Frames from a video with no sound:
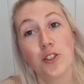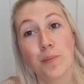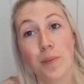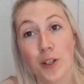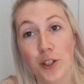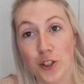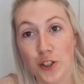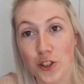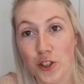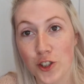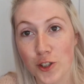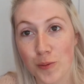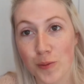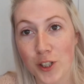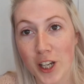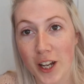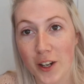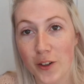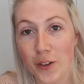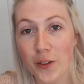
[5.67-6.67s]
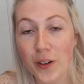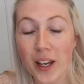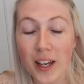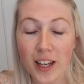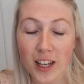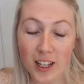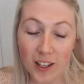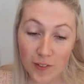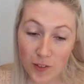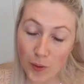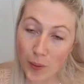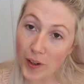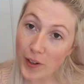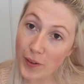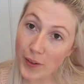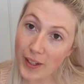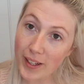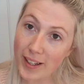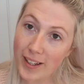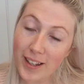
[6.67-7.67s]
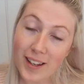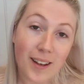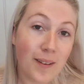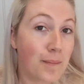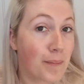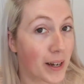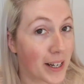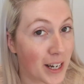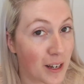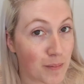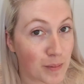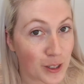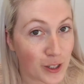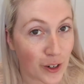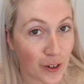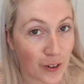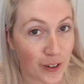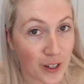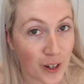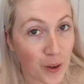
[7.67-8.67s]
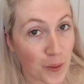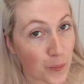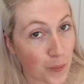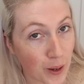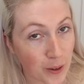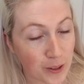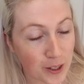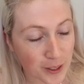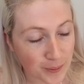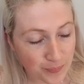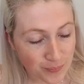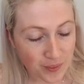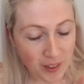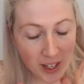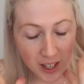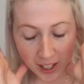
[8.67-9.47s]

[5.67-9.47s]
to my YouTube channel. If you are new here, my name is Lauren, welcome.